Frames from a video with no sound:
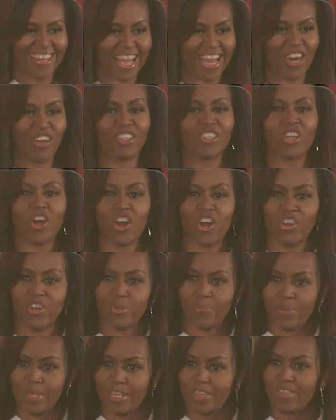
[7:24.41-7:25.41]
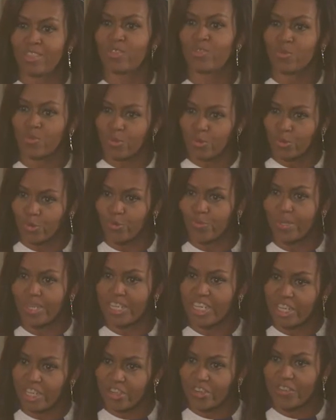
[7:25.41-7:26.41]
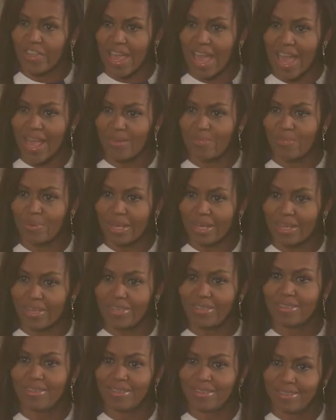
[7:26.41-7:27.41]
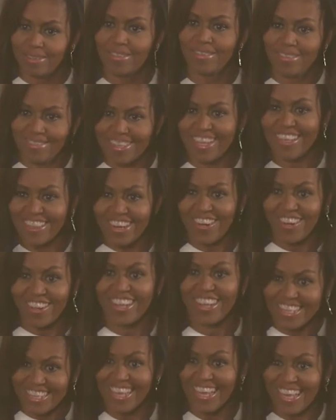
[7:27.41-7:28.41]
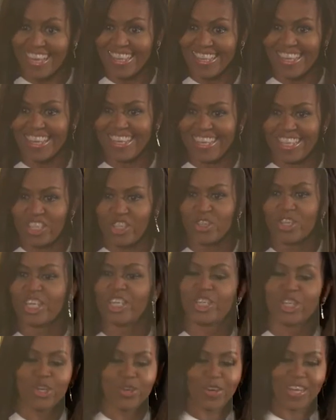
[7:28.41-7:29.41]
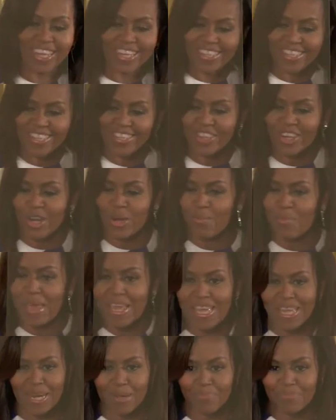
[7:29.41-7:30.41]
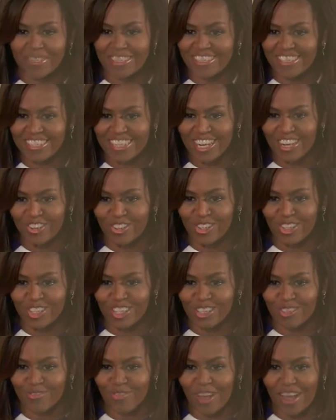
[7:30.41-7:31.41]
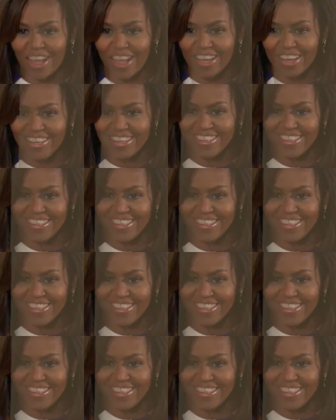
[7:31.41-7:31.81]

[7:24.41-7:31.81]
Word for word: know it's hard to be in this room and hear that, but yeah, they're all like, yeah, yeah, you can do it. You're going to make it up these stairs just fine.